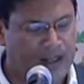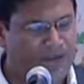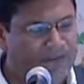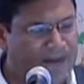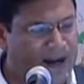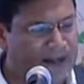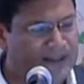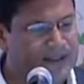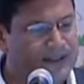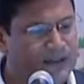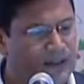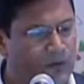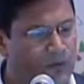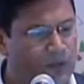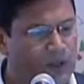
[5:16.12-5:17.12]
In
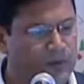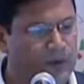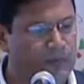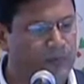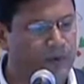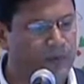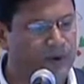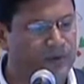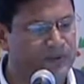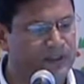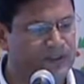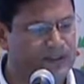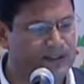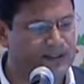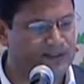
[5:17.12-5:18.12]
fact, what we
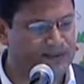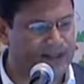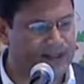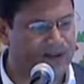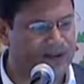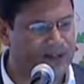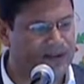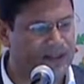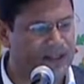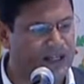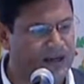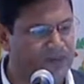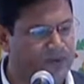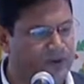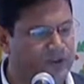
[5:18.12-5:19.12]
propose is the second
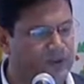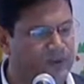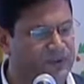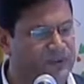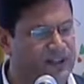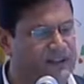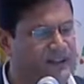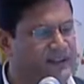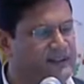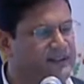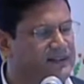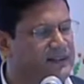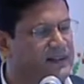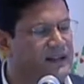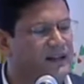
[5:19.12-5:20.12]
idea I'm going to present
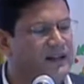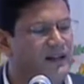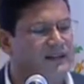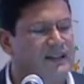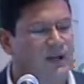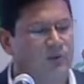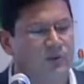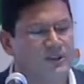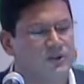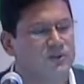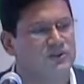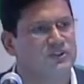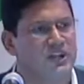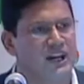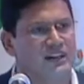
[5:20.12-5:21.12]
is that we
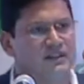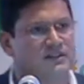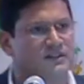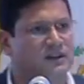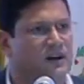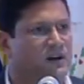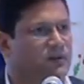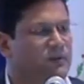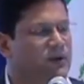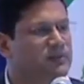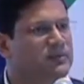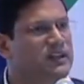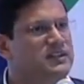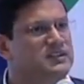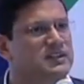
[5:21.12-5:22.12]
should change
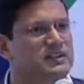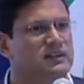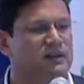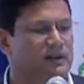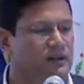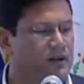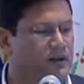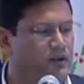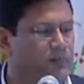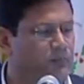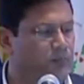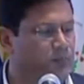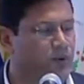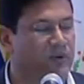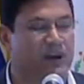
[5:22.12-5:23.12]
from teaching
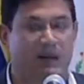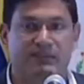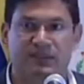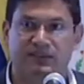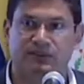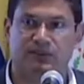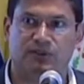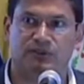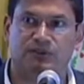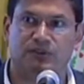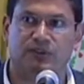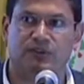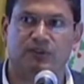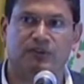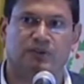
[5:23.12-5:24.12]
programming
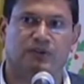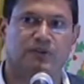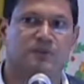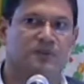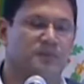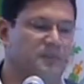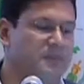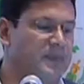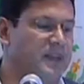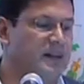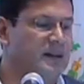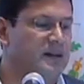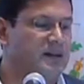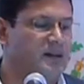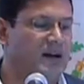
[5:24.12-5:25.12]
structures to
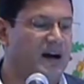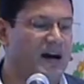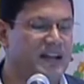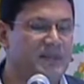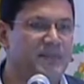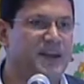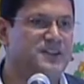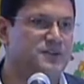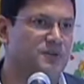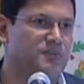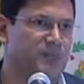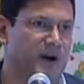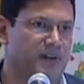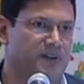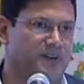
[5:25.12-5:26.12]

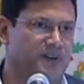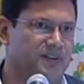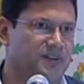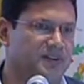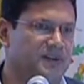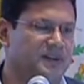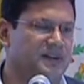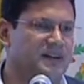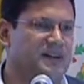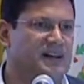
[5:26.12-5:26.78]
animation patterns.